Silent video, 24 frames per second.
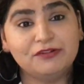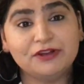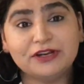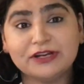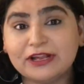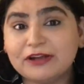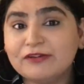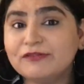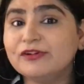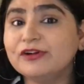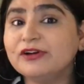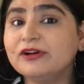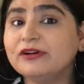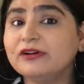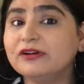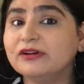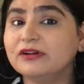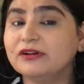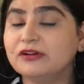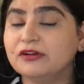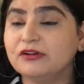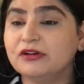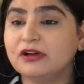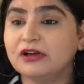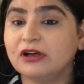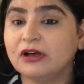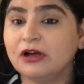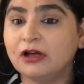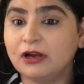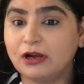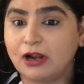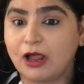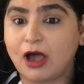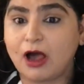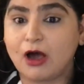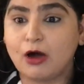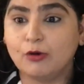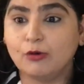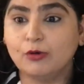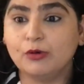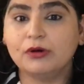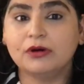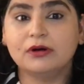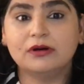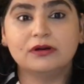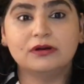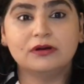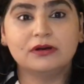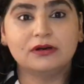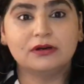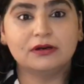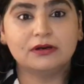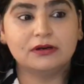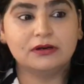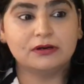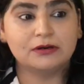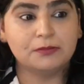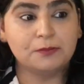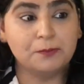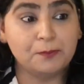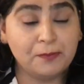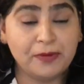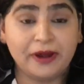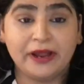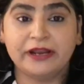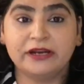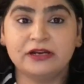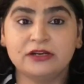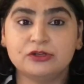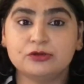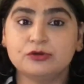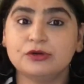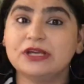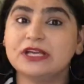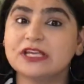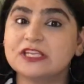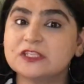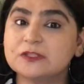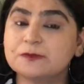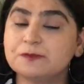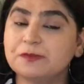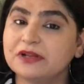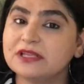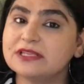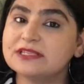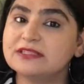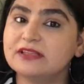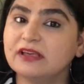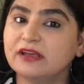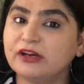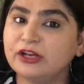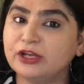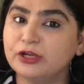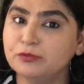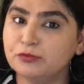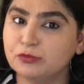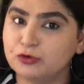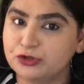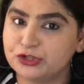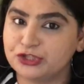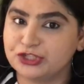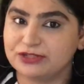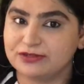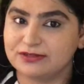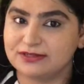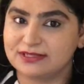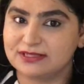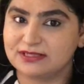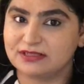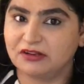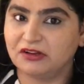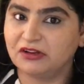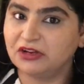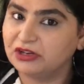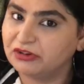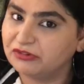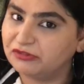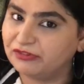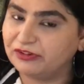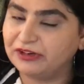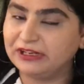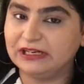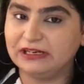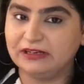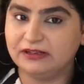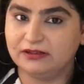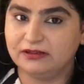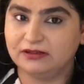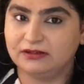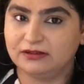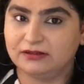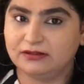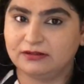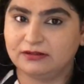we never allow men to express their emotions freely